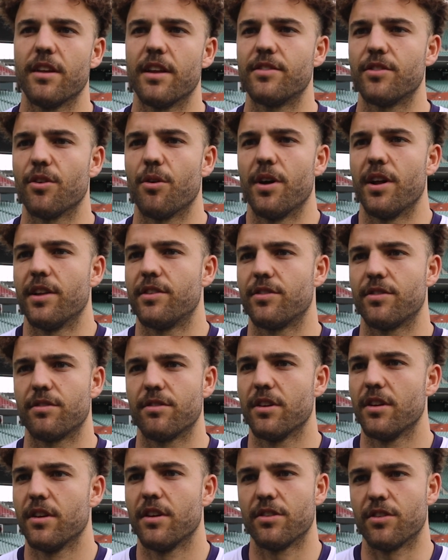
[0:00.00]
It's
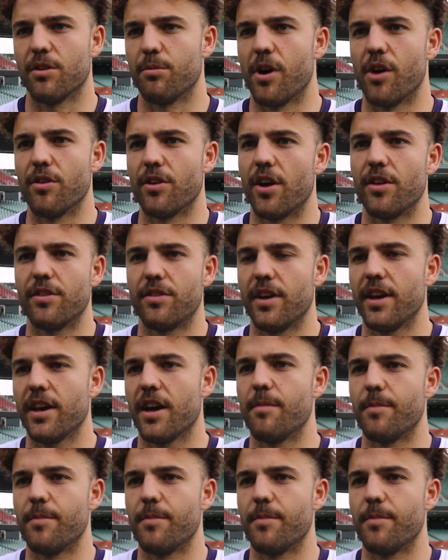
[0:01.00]
a well-known thing.